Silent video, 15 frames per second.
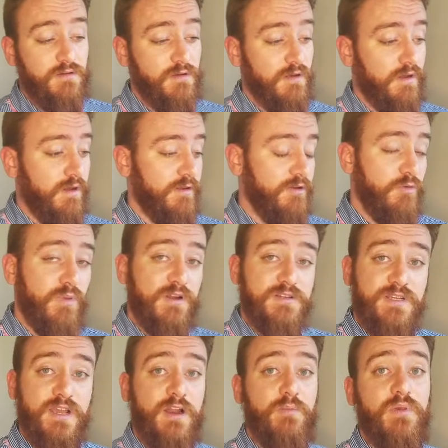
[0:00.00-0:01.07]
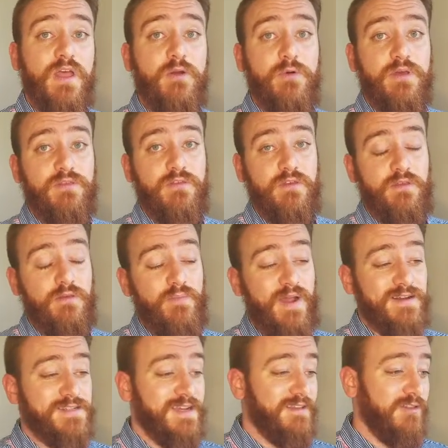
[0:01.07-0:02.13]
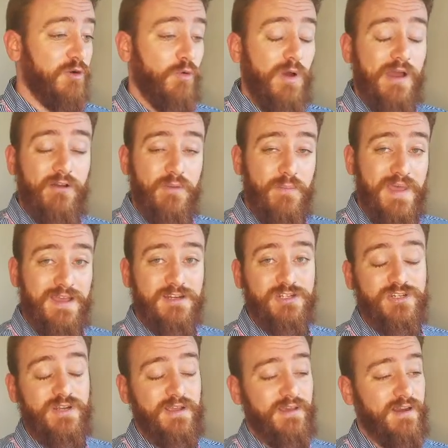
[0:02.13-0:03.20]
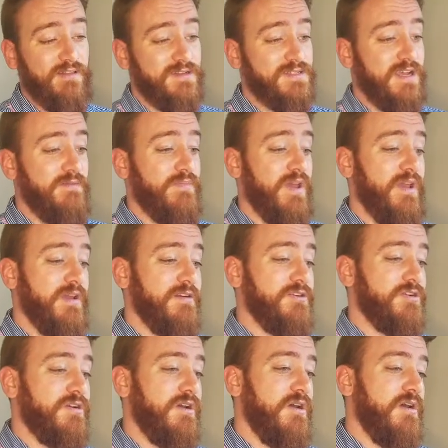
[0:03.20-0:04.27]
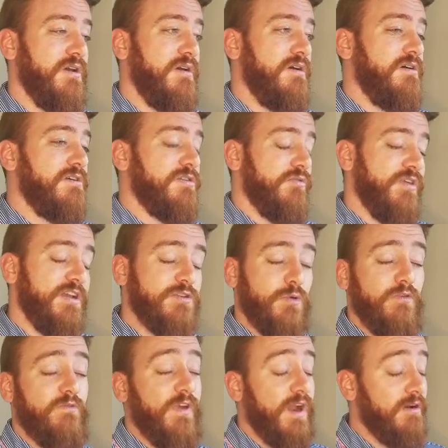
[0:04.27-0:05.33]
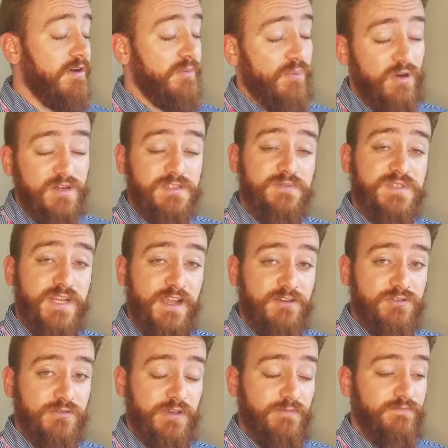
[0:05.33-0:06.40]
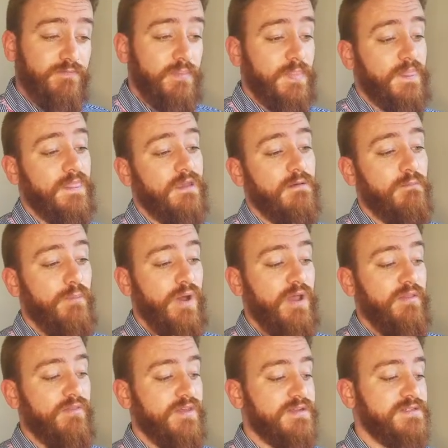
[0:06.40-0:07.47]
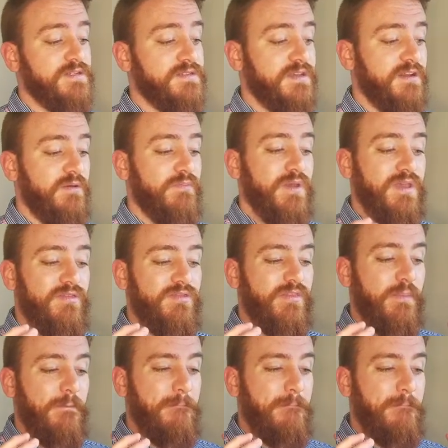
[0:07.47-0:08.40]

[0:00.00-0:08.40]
that got to play with. It might take a little while to mesh and get on the same page. So things will vary pretty substantially, but this is going to be the